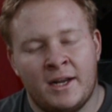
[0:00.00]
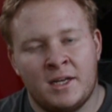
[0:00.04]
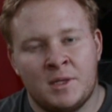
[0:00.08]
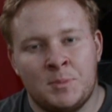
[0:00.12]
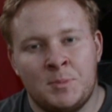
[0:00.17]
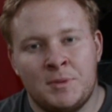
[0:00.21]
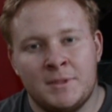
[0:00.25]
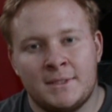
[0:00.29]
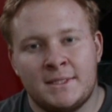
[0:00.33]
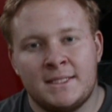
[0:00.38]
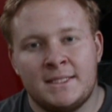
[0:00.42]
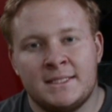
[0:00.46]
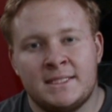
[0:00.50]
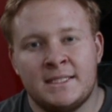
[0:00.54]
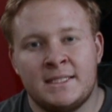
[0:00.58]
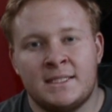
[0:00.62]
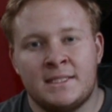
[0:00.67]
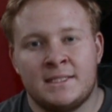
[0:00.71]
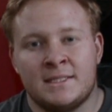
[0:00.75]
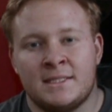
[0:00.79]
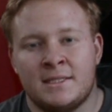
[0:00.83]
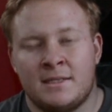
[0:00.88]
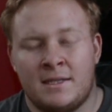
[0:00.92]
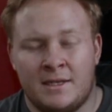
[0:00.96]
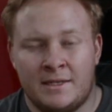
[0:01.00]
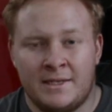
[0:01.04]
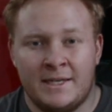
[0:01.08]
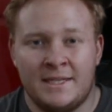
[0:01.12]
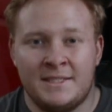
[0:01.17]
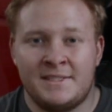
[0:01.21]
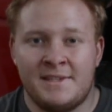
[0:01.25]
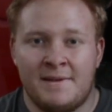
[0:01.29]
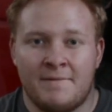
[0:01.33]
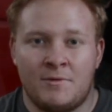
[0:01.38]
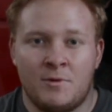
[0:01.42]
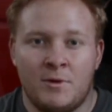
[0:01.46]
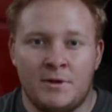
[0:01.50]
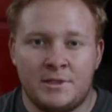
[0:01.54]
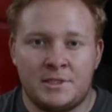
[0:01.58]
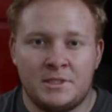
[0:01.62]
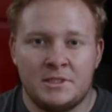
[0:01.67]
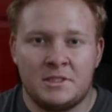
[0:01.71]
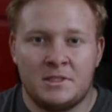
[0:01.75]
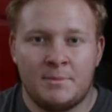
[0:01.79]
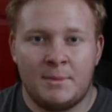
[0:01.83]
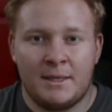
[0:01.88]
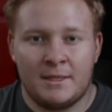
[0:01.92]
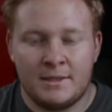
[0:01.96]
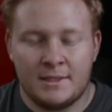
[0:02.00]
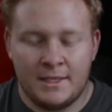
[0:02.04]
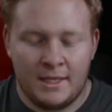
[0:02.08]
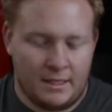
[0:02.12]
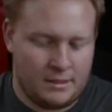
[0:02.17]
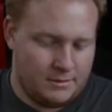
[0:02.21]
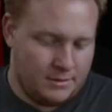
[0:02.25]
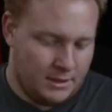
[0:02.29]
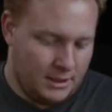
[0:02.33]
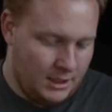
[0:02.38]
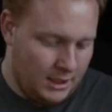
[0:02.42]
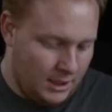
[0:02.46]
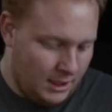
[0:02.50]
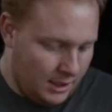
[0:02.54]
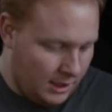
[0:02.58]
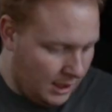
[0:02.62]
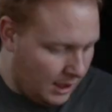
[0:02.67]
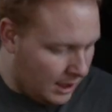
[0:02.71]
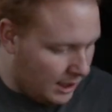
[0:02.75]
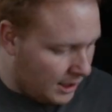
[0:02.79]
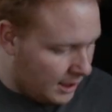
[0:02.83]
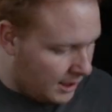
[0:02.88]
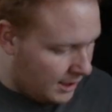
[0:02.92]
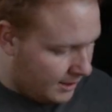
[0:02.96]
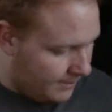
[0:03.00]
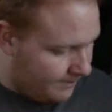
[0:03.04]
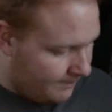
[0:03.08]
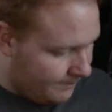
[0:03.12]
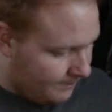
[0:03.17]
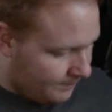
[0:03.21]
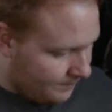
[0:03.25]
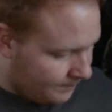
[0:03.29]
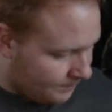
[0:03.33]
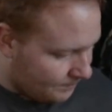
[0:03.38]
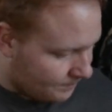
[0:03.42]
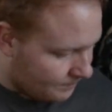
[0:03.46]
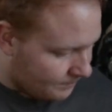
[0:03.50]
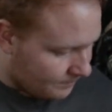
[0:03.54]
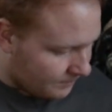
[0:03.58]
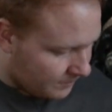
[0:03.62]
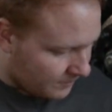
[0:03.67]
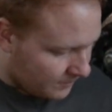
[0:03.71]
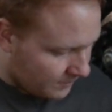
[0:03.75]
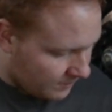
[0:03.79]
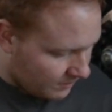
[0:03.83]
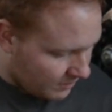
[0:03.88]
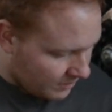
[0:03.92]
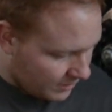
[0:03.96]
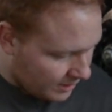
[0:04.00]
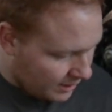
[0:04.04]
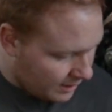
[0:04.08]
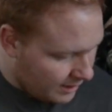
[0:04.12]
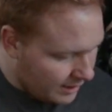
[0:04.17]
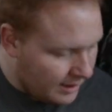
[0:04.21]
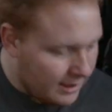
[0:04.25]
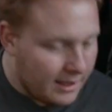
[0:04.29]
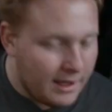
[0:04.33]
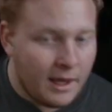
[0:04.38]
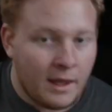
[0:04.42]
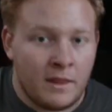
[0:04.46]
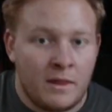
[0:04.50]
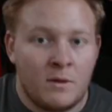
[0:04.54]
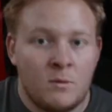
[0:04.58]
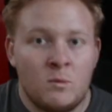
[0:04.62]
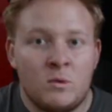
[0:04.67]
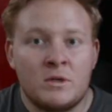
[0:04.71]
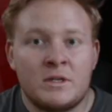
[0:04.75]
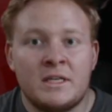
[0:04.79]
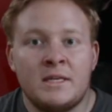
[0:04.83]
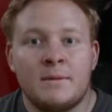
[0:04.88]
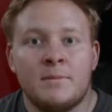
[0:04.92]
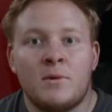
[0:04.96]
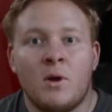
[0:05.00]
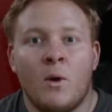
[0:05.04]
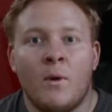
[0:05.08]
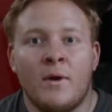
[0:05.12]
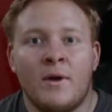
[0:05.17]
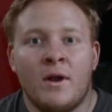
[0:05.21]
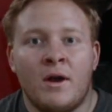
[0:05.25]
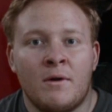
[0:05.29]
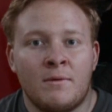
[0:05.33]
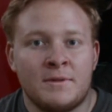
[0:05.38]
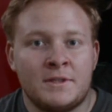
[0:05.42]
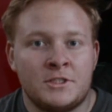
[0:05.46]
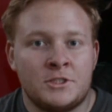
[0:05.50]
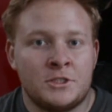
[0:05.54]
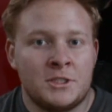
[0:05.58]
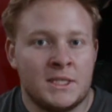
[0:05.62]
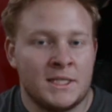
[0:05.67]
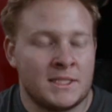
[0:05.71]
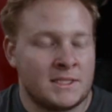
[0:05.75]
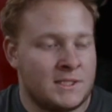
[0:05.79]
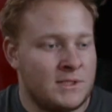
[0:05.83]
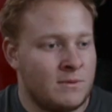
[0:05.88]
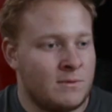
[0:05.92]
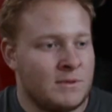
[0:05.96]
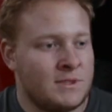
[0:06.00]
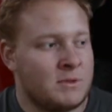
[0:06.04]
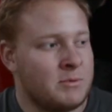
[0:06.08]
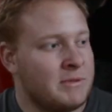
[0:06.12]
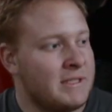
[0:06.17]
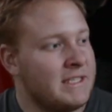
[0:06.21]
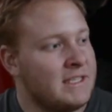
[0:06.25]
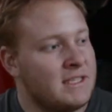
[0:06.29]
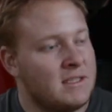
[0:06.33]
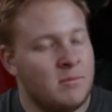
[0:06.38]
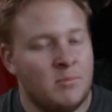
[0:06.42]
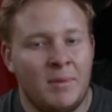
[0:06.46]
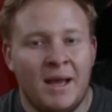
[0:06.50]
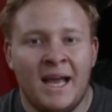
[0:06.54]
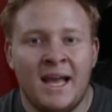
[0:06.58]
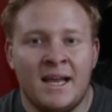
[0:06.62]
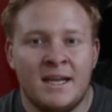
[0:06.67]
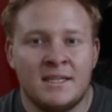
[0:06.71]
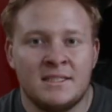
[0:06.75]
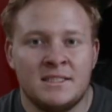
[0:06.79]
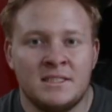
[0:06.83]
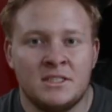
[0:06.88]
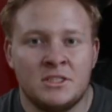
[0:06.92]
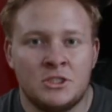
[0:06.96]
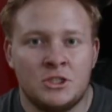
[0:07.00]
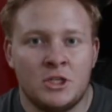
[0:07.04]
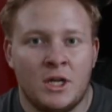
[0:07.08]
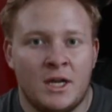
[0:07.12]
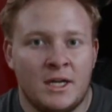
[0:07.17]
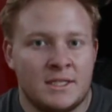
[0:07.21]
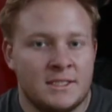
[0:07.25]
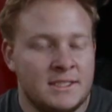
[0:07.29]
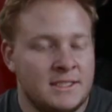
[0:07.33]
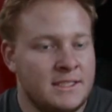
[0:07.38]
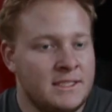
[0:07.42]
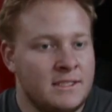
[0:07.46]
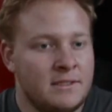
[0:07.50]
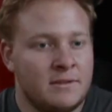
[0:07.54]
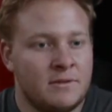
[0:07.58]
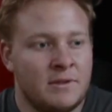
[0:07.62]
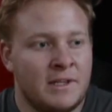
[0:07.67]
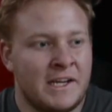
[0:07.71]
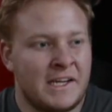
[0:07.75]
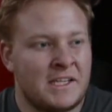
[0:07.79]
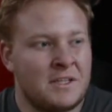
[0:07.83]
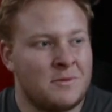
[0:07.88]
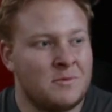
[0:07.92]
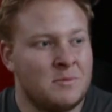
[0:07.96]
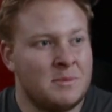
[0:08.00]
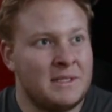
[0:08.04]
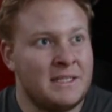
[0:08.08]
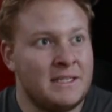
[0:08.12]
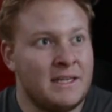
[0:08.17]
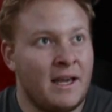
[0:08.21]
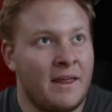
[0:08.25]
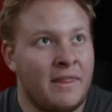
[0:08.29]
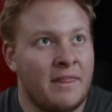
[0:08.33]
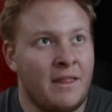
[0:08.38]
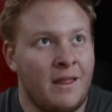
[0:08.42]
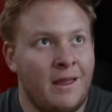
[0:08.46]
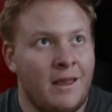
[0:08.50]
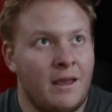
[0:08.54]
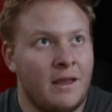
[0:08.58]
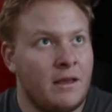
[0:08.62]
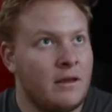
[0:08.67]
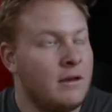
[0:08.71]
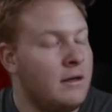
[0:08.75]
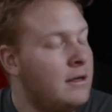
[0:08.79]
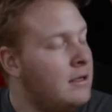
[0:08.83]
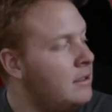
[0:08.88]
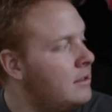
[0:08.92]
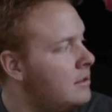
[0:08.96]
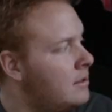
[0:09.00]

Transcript: how to put these in, because a lot of you guys have questions about that. Um, And then we'll keep going on with the truck. So once we get the bags and the shocks in, the next will be, I think,